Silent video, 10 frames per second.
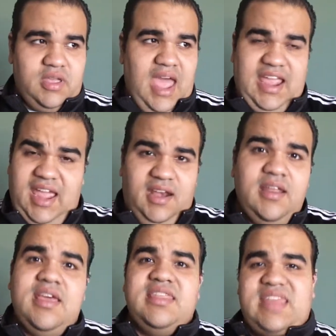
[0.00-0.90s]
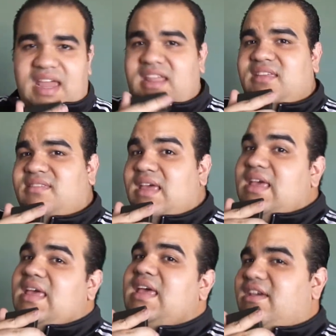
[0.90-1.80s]
Again, that is
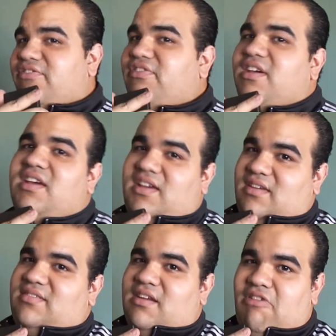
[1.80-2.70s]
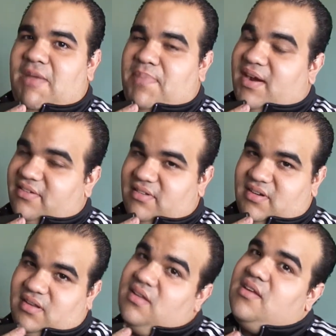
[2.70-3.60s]
if he is the right person.